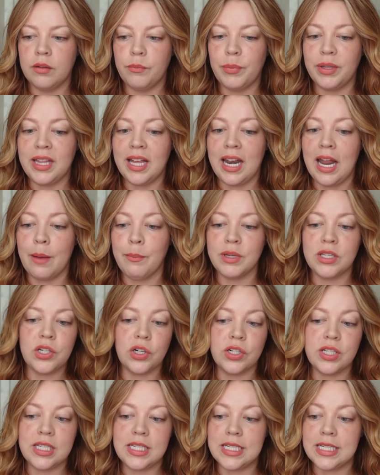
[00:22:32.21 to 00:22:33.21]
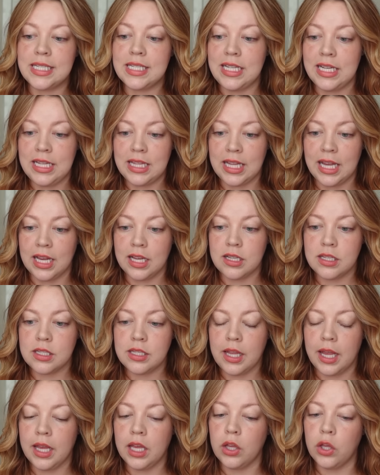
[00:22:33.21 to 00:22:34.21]
but then Emma starts to see
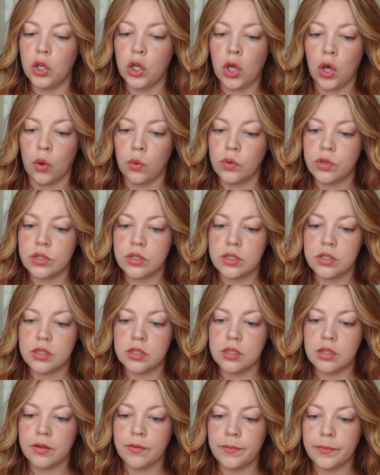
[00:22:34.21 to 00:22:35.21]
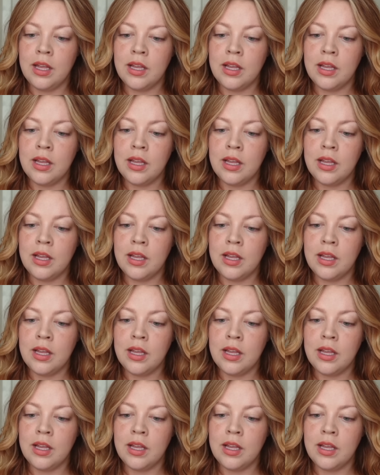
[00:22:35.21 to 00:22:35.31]
things like ghosts.